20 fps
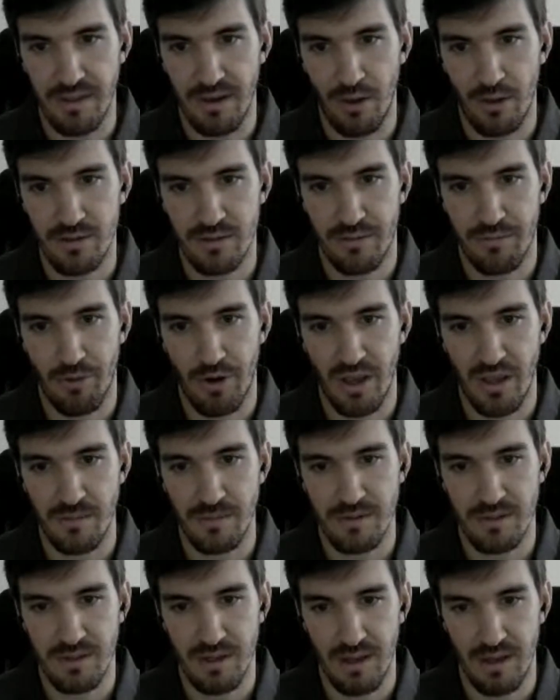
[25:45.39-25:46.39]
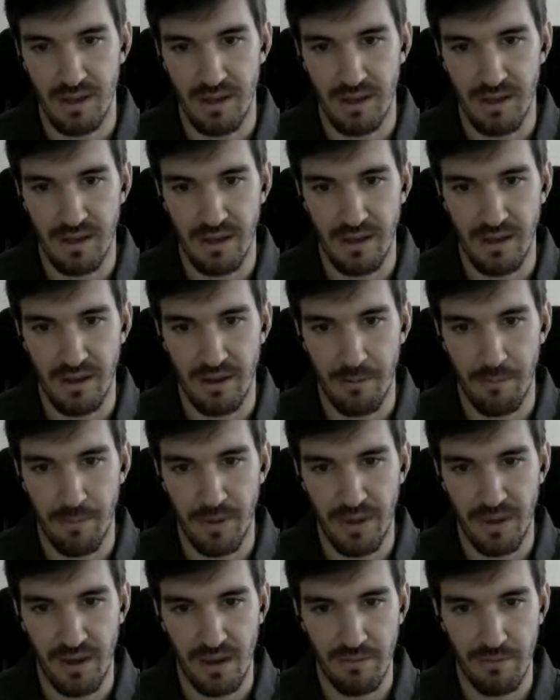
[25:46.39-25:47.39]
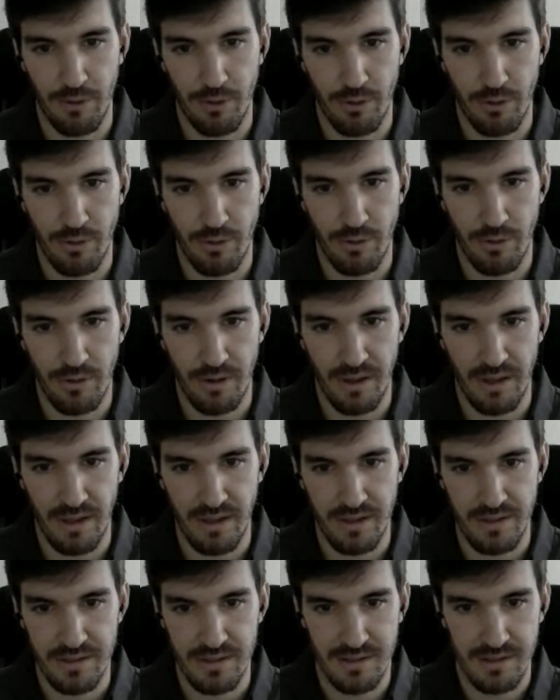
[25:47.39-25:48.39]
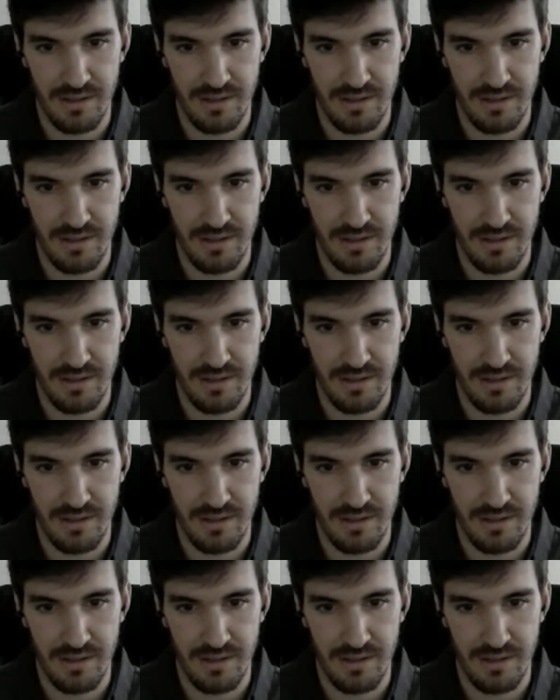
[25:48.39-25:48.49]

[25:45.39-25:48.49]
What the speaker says: loss frames behavior is